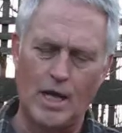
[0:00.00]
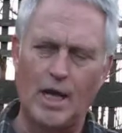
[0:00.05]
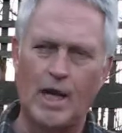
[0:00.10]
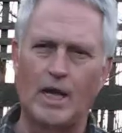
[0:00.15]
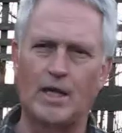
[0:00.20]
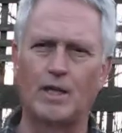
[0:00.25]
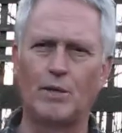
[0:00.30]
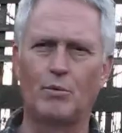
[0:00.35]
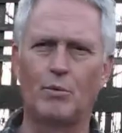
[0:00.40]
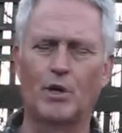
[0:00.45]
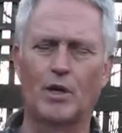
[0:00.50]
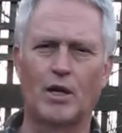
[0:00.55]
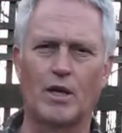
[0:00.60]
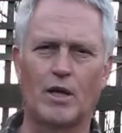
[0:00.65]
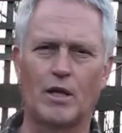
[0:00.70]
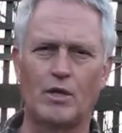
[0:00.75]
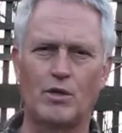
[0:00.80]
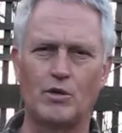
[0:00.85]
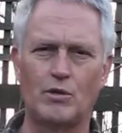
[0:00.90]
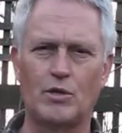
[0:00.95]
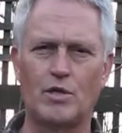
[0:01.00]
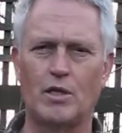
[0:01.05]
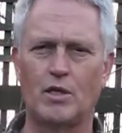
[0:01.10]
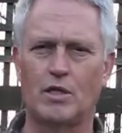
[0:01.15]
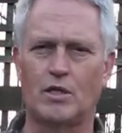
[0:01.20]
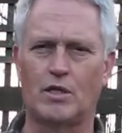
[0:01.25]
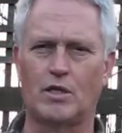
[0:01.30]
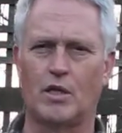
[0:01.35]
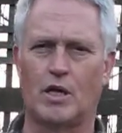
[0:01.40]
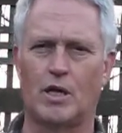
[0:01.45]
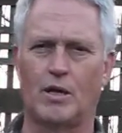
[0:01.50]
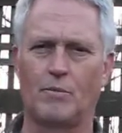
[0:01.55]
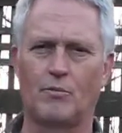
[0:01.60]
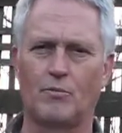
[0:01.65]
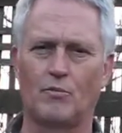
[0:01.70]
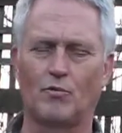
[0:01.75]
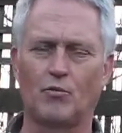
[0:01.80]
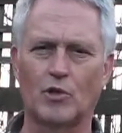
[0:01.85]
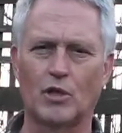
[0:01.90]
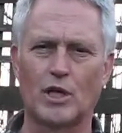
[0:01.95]
And then we're going to use this
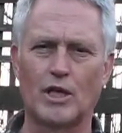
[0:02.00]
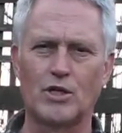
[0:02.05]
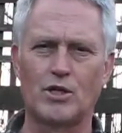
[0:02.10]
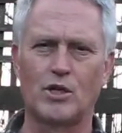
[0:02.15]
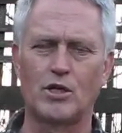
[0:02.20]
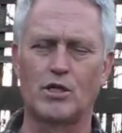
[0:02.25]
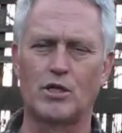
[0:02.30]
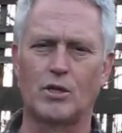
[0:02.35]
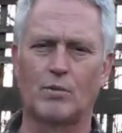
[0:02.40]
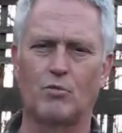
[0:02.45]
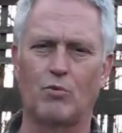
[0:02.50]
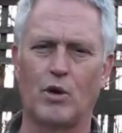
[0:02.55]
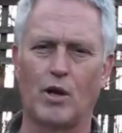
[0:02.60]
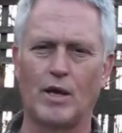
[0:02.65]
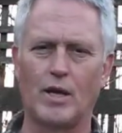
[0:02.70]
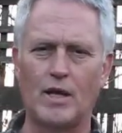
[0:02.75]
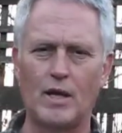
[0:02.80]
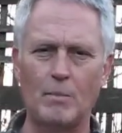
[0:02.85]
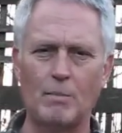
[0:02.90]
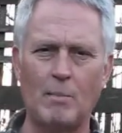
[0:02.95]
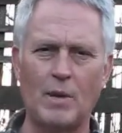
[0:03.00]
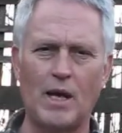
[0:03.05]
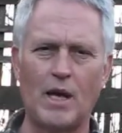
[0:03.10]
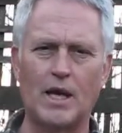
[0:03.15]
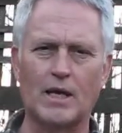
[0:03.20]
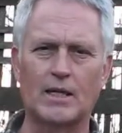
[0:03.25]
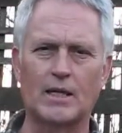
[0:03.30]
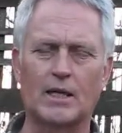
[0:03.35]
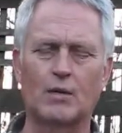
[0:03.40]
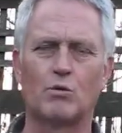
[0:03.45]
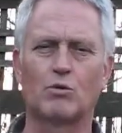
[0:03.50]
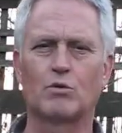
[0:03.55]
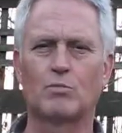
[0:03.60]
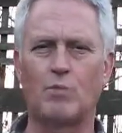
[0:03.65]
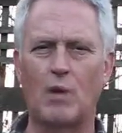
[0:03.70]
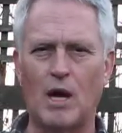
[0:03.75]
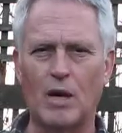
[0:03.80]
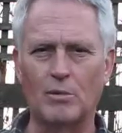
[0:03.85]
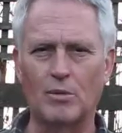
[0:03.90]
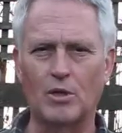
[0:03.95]
relationship where impact equals
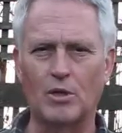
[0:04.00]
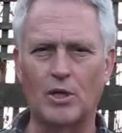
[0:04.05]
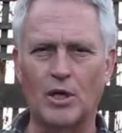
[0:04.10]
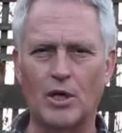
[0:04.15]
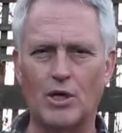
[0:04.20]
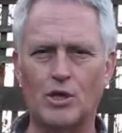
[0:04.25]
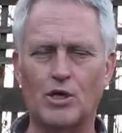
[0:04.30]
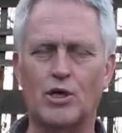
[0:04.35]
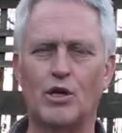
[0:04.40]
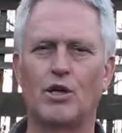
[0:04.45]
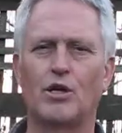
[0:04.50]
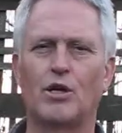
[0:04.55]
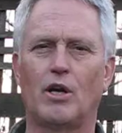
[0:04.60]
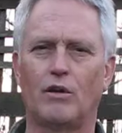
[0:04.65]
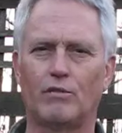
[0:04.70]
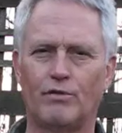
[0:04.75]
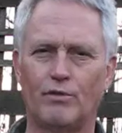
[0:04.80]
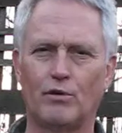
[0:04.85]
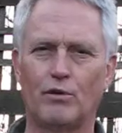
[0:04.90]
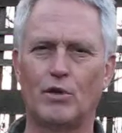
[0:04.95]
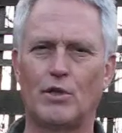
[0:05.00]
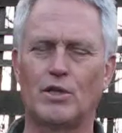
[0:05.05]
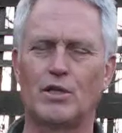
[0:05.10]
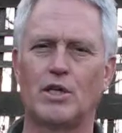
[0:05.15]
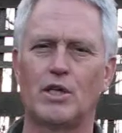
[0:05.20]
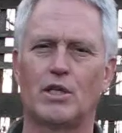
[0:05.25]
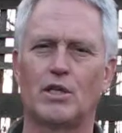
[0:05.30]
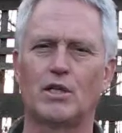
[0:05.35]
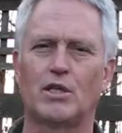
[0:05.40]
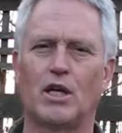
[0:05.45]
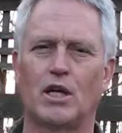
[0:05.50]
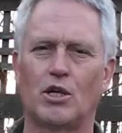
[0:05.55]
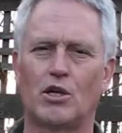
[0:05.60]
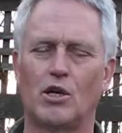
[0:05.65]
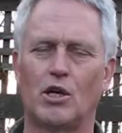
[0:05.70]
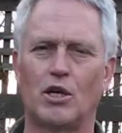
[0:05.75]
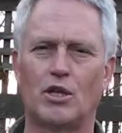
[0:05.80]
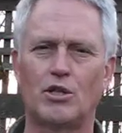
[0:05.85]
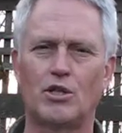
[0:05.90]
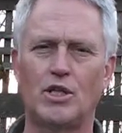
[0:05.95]
population, affluence, and
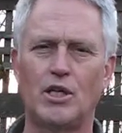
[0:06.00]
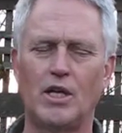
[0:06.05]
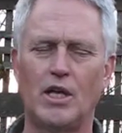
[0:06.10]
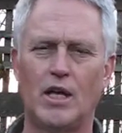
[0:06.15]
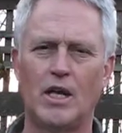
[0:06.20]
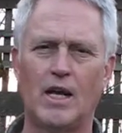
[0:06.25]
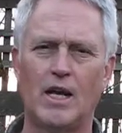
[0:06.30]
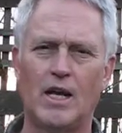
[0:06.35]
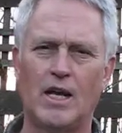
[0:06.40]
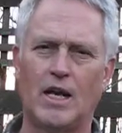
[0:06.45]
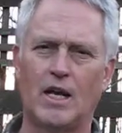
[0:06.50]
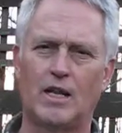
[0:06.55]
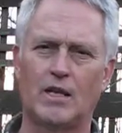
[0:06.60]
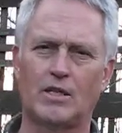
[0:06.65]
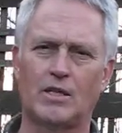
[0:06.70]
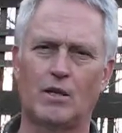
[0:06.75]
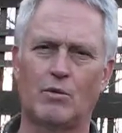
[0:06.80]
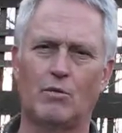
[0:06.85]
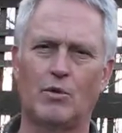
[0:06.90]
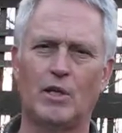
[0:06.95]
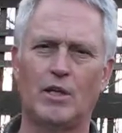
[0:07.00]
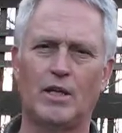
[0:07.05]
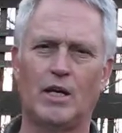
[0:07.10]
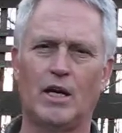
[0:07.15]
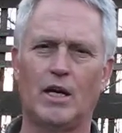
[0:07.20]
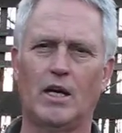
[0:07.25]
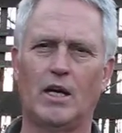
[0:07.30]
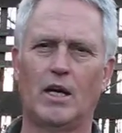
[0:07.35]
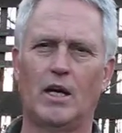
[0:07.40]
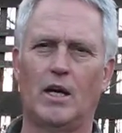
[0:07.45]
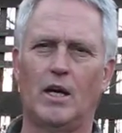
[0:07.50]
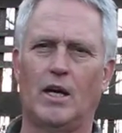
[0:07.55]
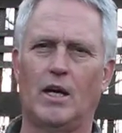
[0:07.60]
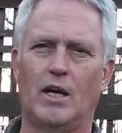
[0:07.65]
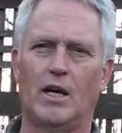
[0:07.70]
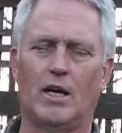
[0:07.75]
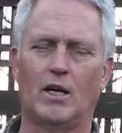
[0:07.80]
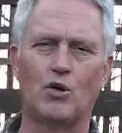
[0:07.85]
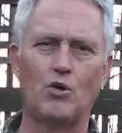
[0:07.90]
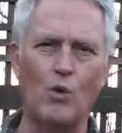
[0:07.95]
technology. And that's not really an
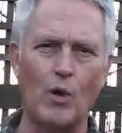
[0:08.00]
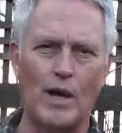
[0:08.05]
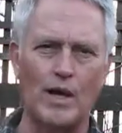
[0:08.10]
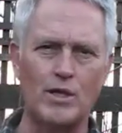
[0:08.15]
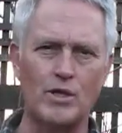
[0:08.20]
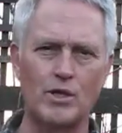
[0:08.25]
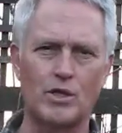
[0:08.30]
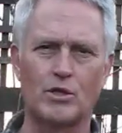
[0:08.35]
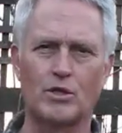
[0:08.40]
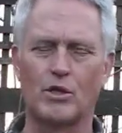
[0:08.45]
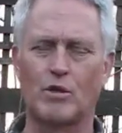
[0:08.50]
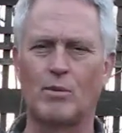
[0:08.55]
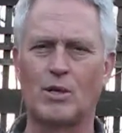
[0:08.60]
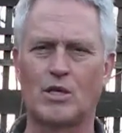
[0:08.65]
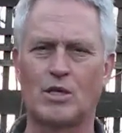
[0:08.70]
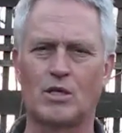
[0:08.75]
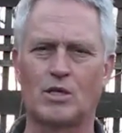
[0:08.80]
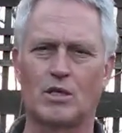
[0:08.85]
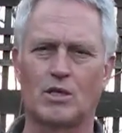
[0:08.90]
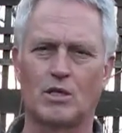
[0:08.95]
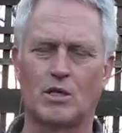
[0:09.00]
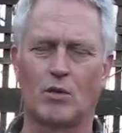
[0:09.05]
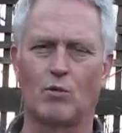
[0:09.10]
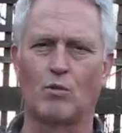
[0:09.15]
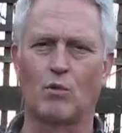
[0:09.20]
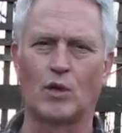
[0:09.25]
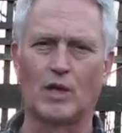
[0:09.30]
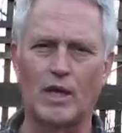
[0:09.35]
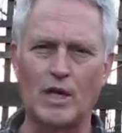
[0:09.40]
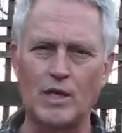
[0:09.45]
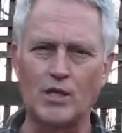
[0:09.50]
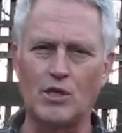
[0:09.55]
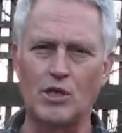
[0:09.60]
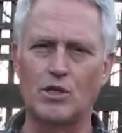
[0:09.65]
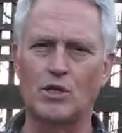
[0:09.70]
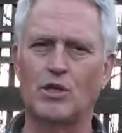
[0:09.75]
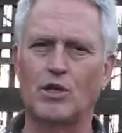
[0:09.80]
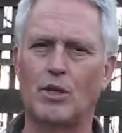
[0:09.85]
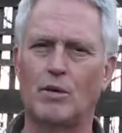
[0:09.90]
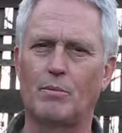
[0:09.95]
equation so much as it's a
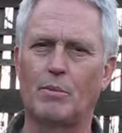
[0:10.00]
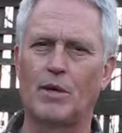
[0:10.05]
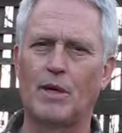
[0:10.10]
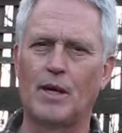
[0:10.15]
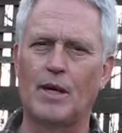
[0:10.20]
relationship.